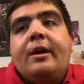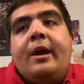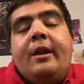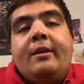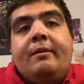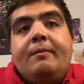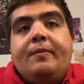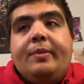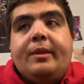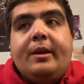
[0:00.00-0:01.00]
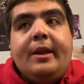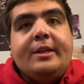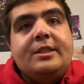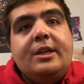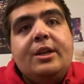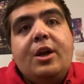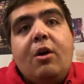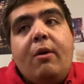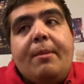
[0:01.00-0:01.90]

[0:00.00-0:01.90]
And next thing you know,